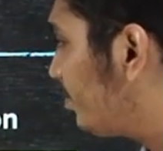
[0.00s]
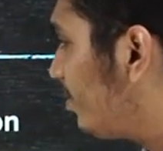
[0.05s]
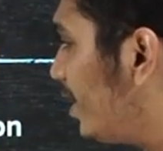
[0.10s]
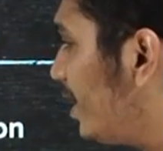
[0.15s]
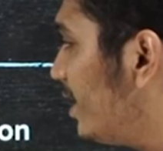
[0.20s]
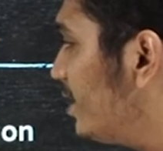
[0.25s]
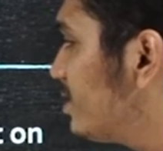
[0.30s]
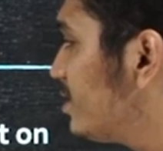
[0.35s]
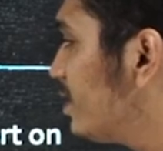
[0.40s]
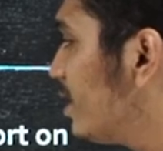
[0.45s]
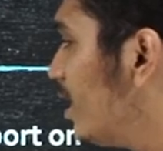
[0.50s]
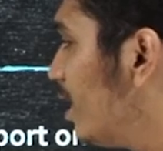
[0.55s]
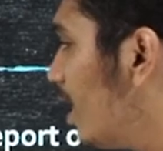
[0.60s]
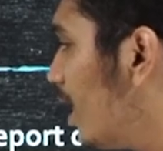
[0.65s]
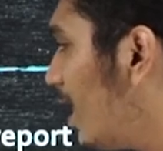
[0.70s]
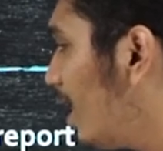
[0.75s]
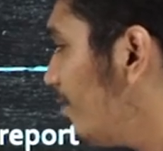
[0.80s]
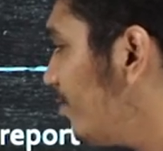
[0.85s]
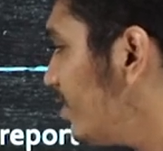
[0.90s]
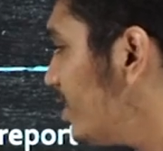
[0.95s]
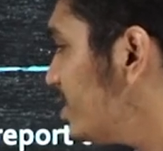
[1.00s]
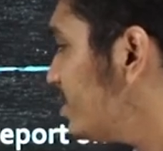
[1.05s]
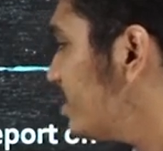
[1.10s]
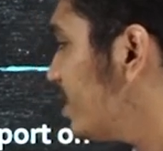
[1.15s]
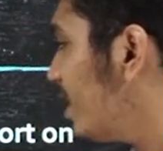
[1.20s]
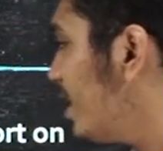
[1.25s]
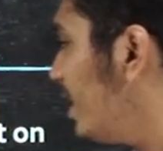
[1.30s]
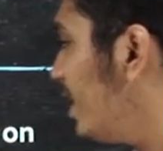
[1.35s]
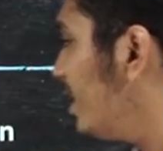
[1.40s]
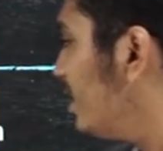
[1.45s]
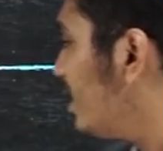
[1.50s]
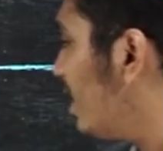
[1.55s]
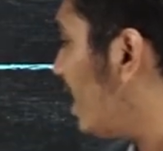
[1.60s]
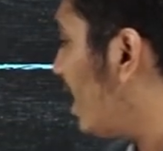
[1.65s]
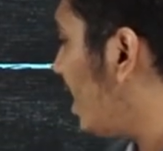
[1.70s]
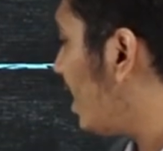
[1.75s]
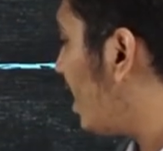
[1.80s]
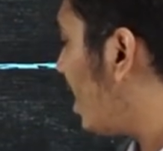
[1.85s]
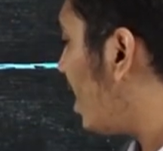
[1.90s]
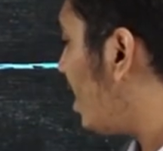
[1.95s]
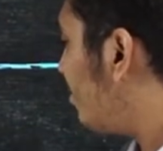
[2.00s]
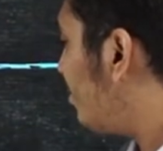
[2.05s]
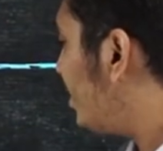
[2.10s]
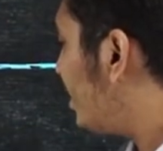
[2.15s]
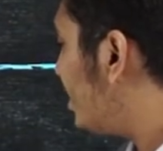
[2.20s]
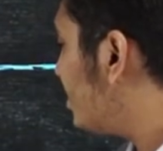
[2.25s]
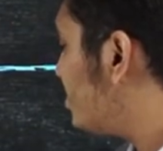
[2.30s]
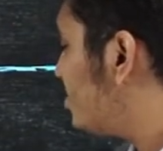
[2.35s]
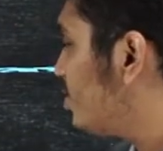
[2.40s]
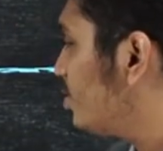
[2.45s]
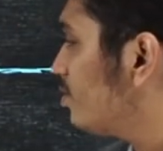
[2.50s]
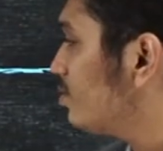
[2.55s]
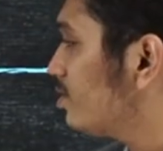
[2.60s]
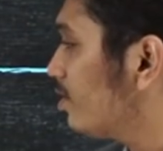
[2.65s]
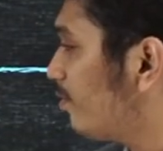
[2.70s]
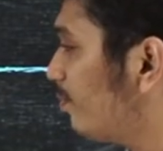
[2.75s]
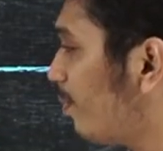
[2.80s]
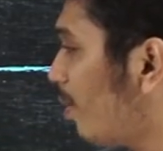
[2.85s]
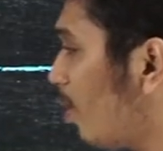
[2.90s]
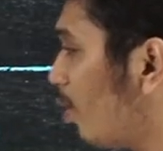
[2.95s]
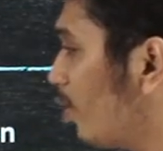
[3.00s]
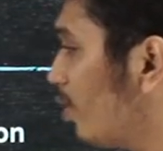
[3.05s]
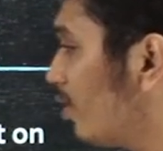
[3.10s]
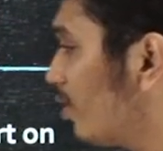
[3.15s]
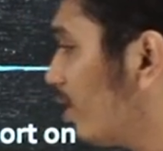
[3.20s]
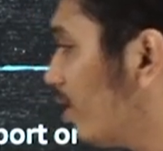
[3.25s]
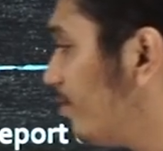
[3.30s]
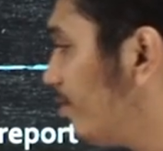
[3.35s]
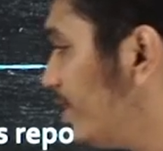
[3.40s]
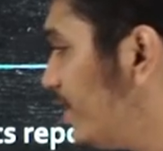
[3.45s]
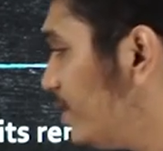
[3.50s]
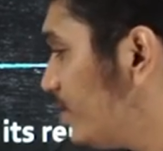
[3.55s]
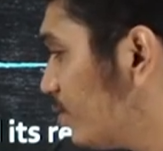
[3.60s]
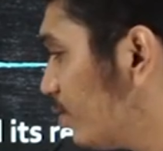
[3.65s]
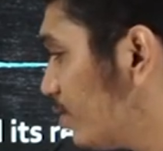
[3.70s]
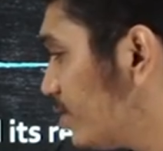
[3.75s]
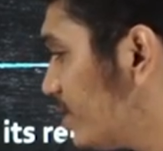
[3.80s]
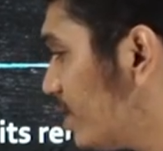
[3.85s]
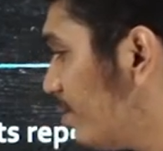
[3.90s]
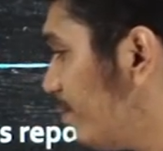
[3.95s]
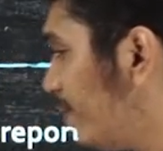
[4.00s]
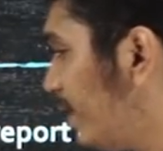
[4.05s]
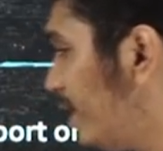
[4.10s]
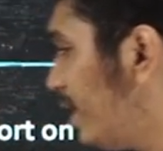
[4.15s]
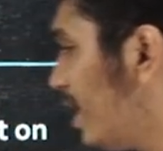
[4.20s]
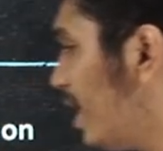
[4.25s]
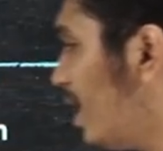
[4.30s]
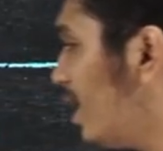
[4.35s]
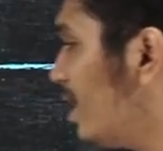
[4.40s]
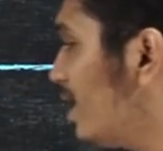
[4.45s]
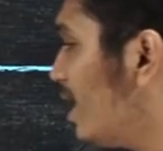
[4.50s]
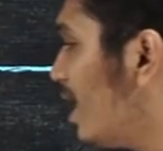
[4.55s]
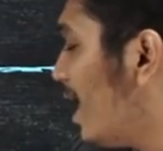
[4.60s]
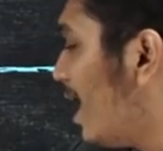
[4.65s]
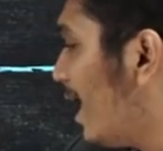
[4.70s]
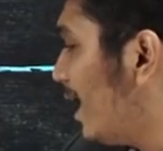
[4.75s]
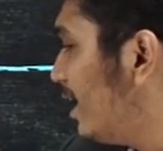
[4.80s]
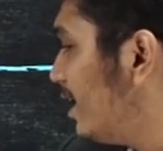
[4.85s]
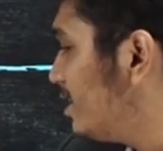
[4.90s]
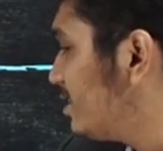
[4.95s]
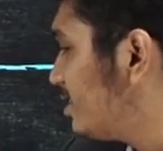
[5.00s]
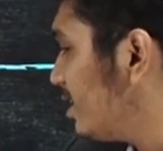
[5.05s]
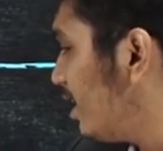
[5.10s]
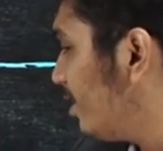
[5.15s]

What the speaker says: placed. After studying the alarming issues of pornography, social media and its